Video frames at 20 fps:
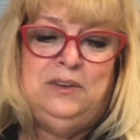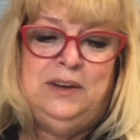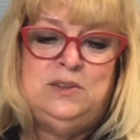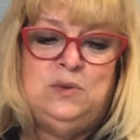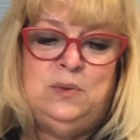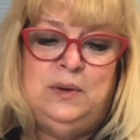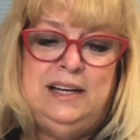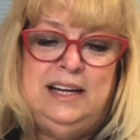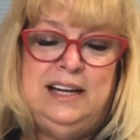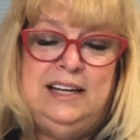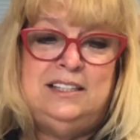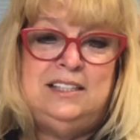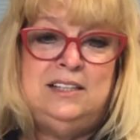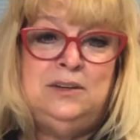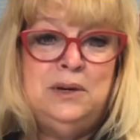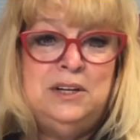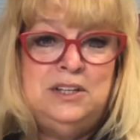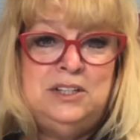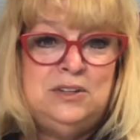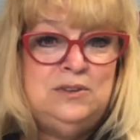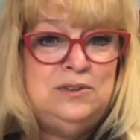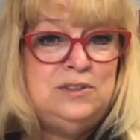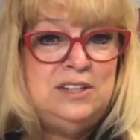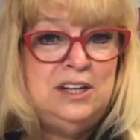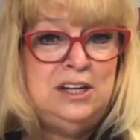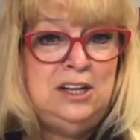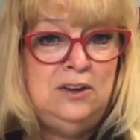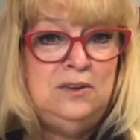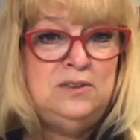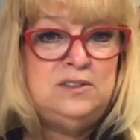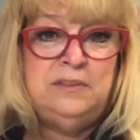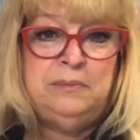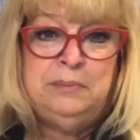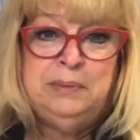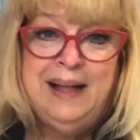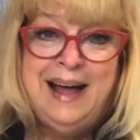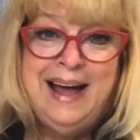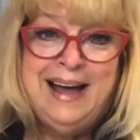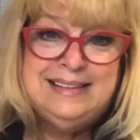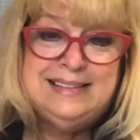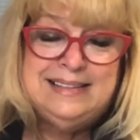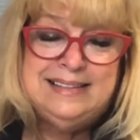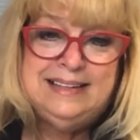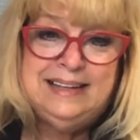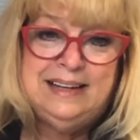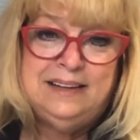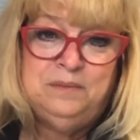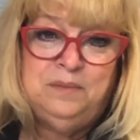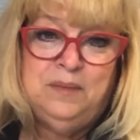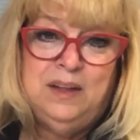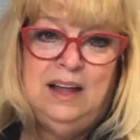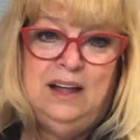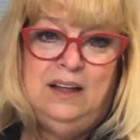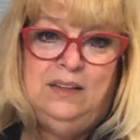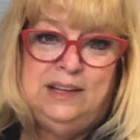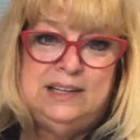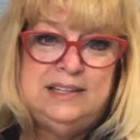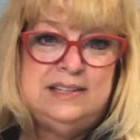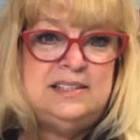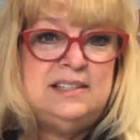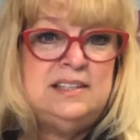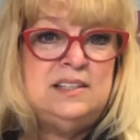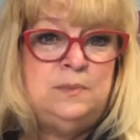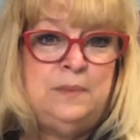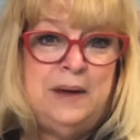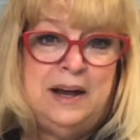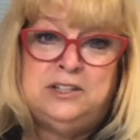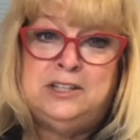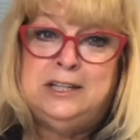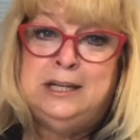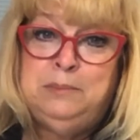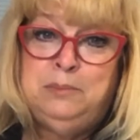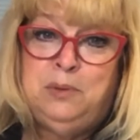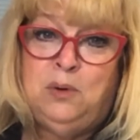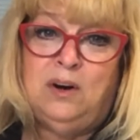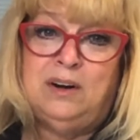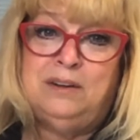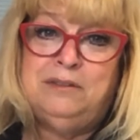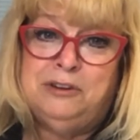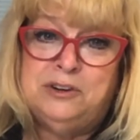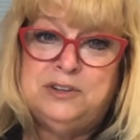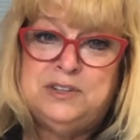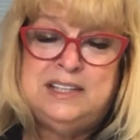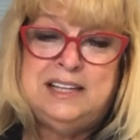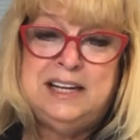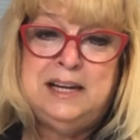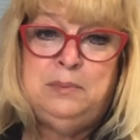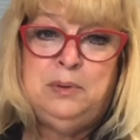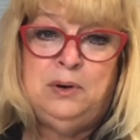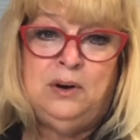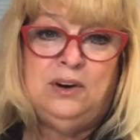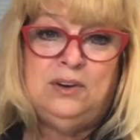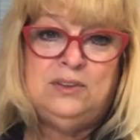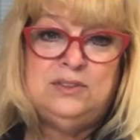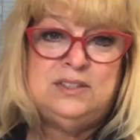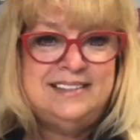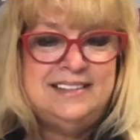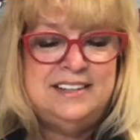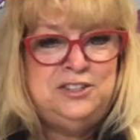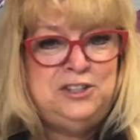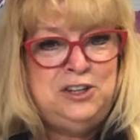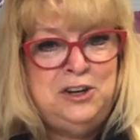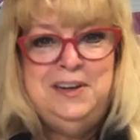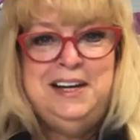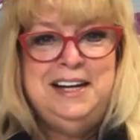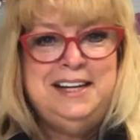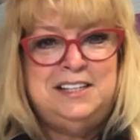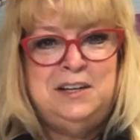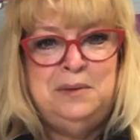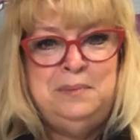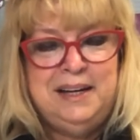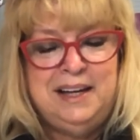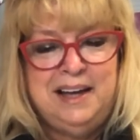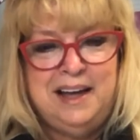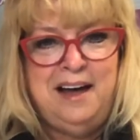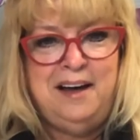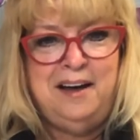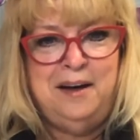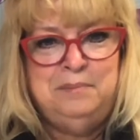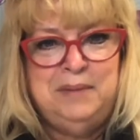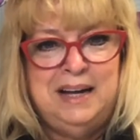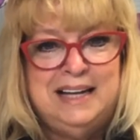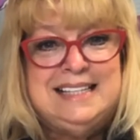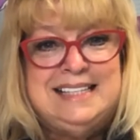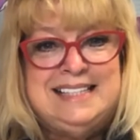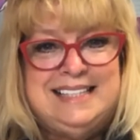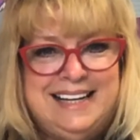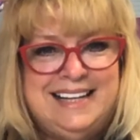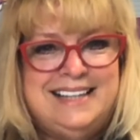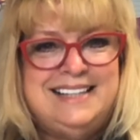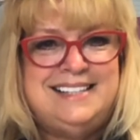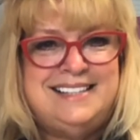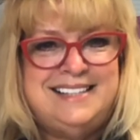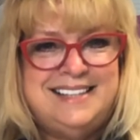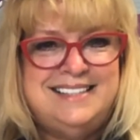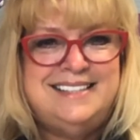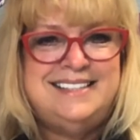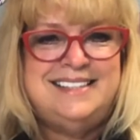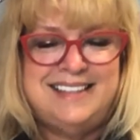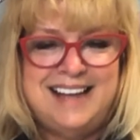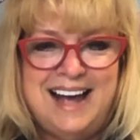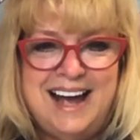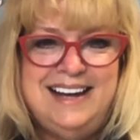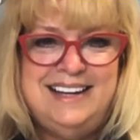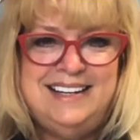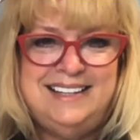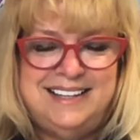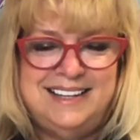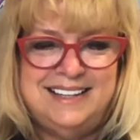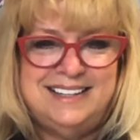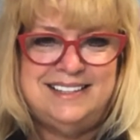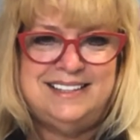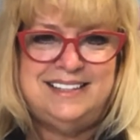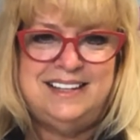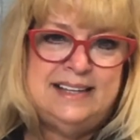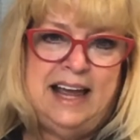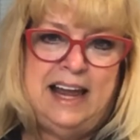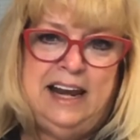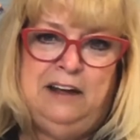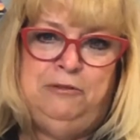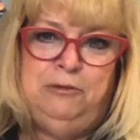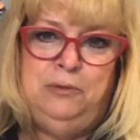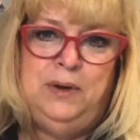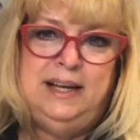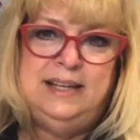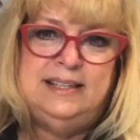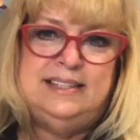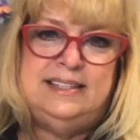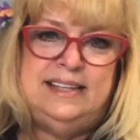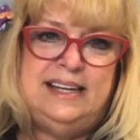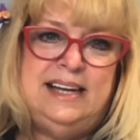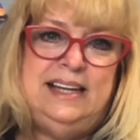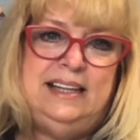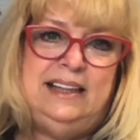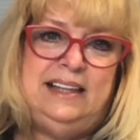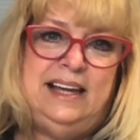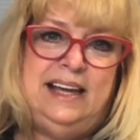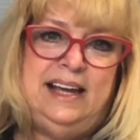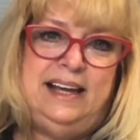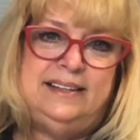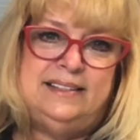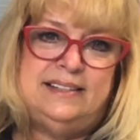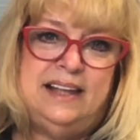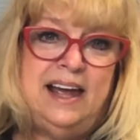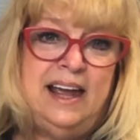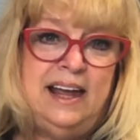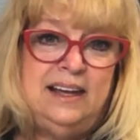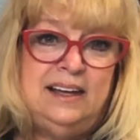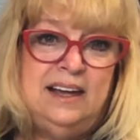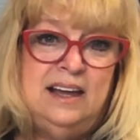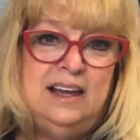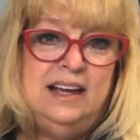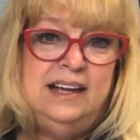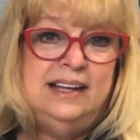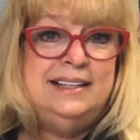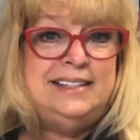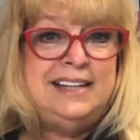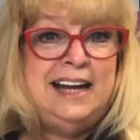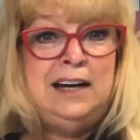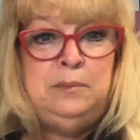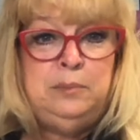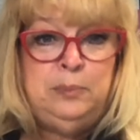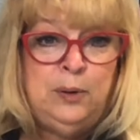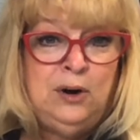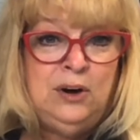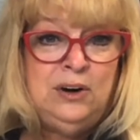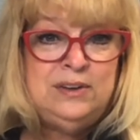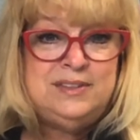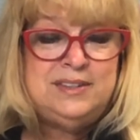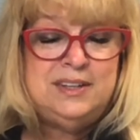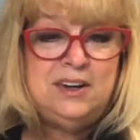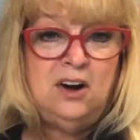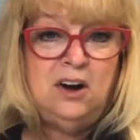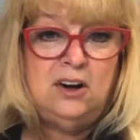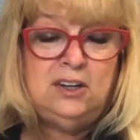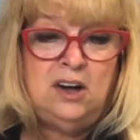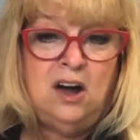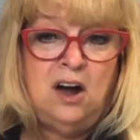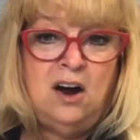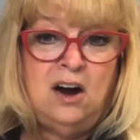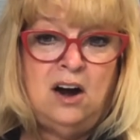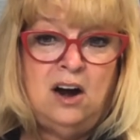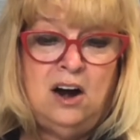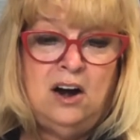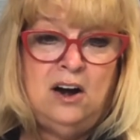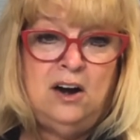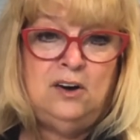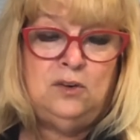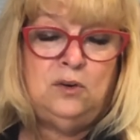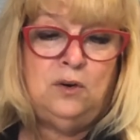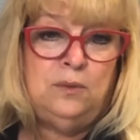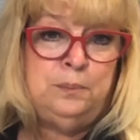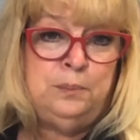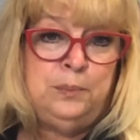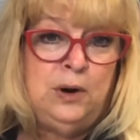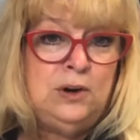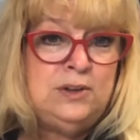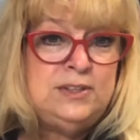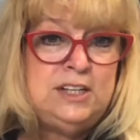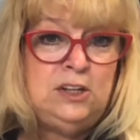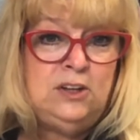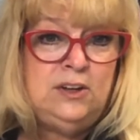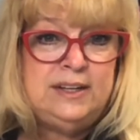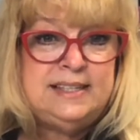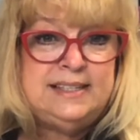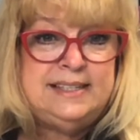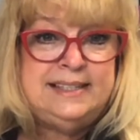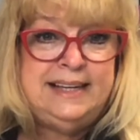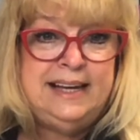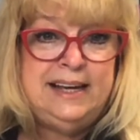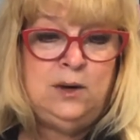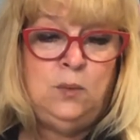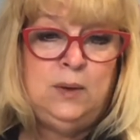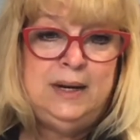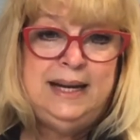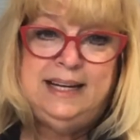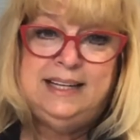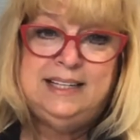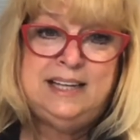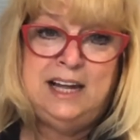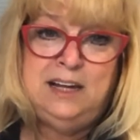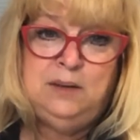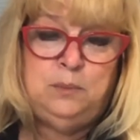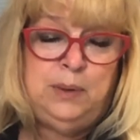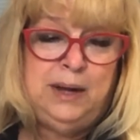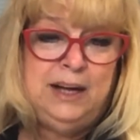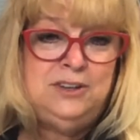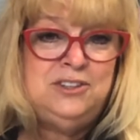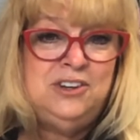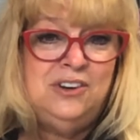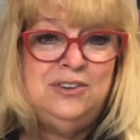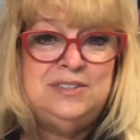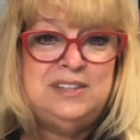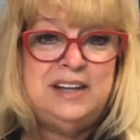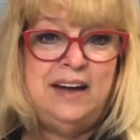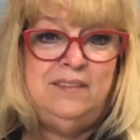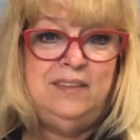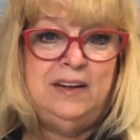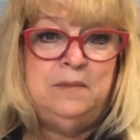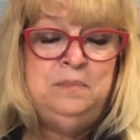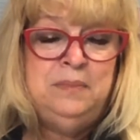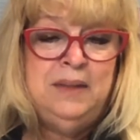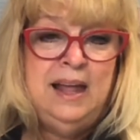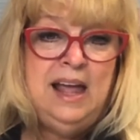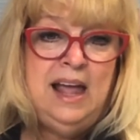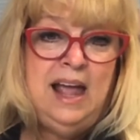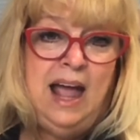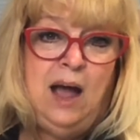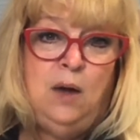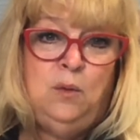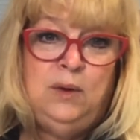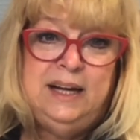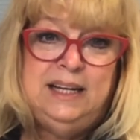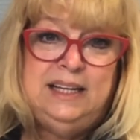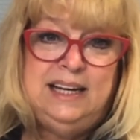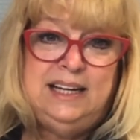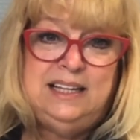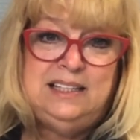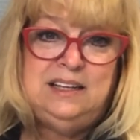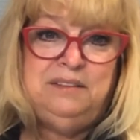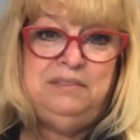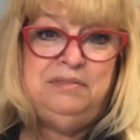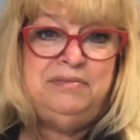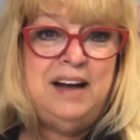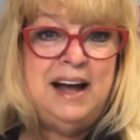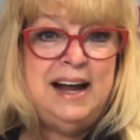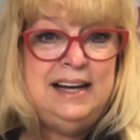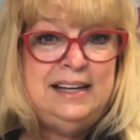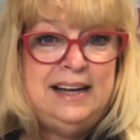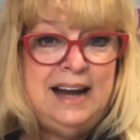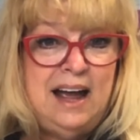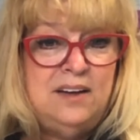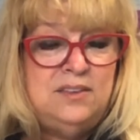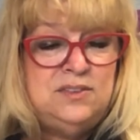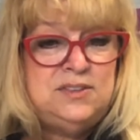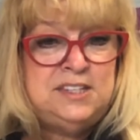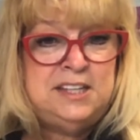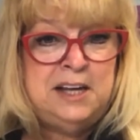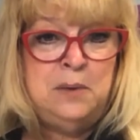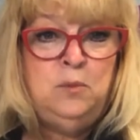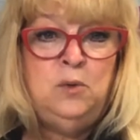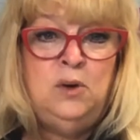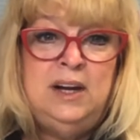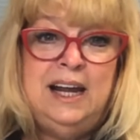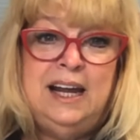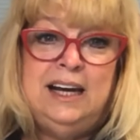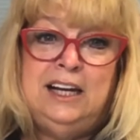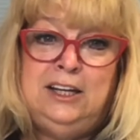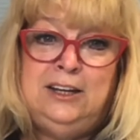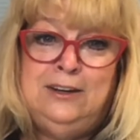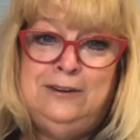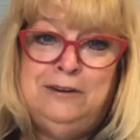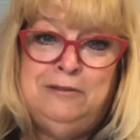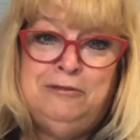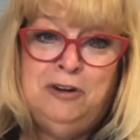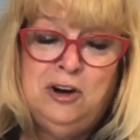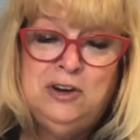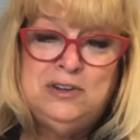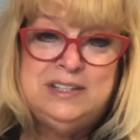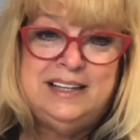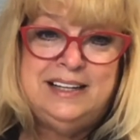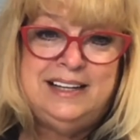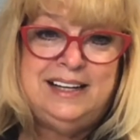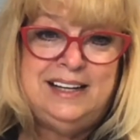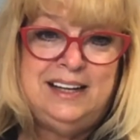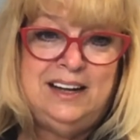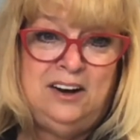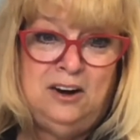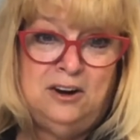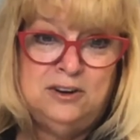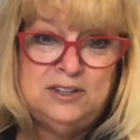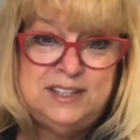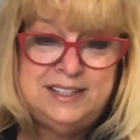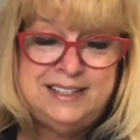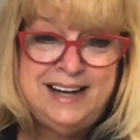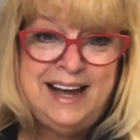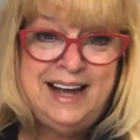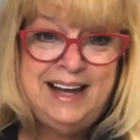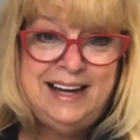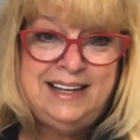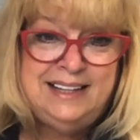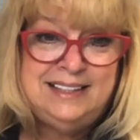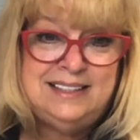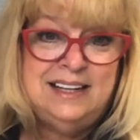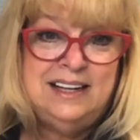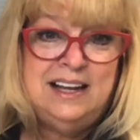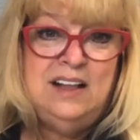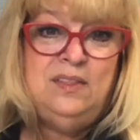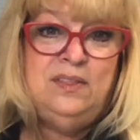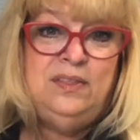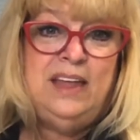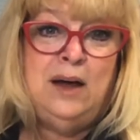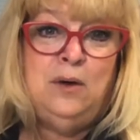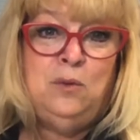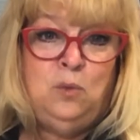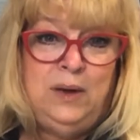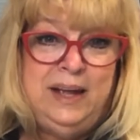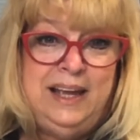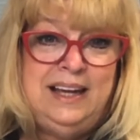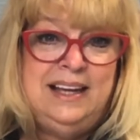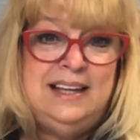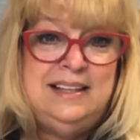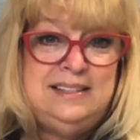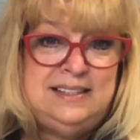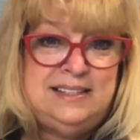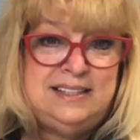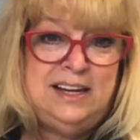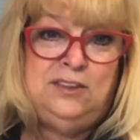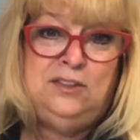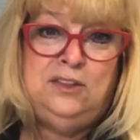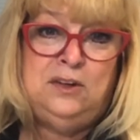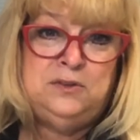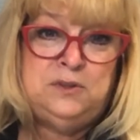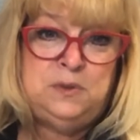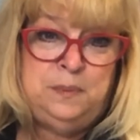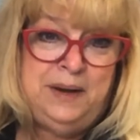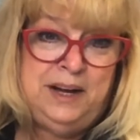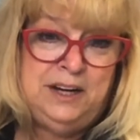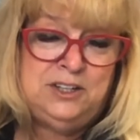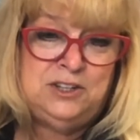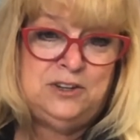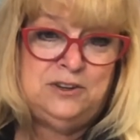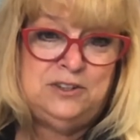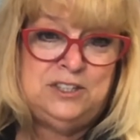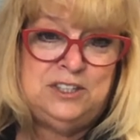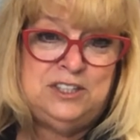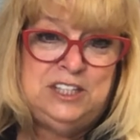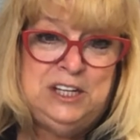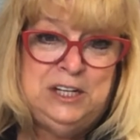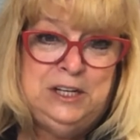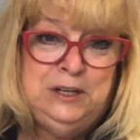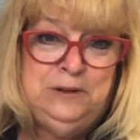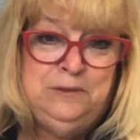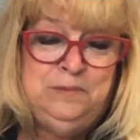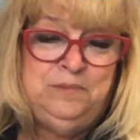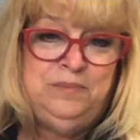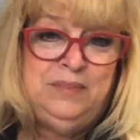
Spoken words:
is we need to reduce the use of plastic. This is especially important for seabirds, is you need to become a citizen scientist. And if we see things like dead birds in our yard or birds that look sick, we need to take pictures of it. And we need to find out someone at a university in our state that we can send those pictures to.